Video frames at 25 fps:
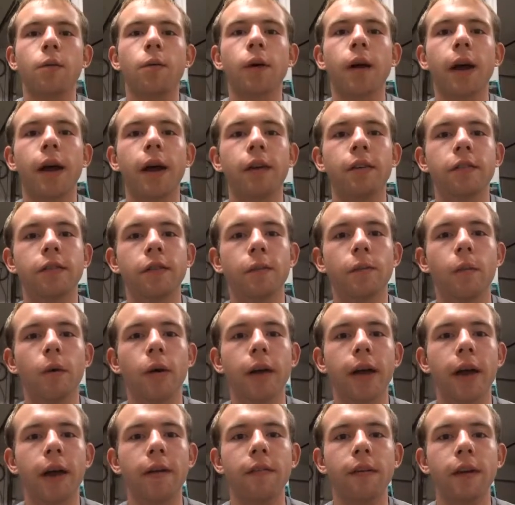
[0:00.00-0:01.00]
we're getting some
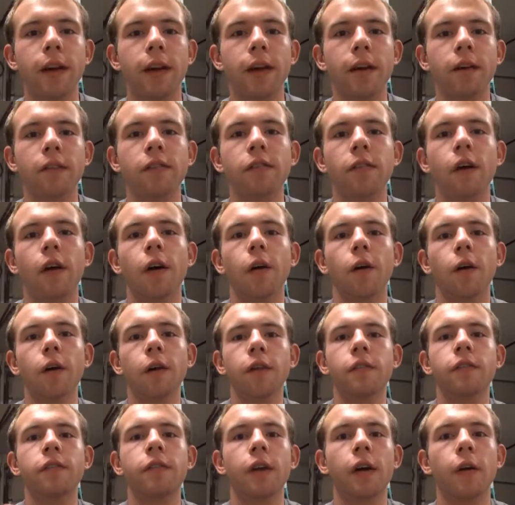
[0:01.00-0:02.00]
workout videos, so
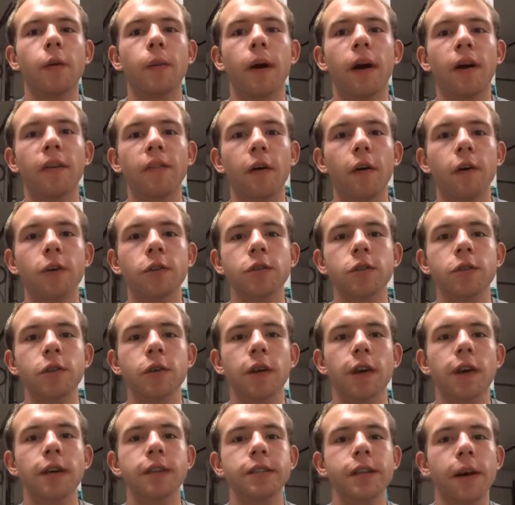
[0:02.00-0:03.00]
stick around folks,
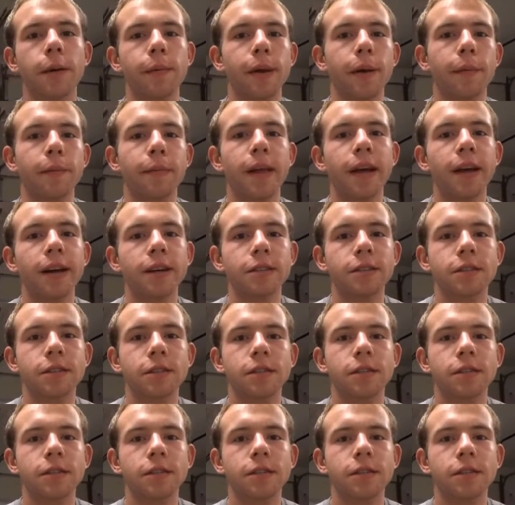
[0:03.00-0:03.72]
it's coming up next.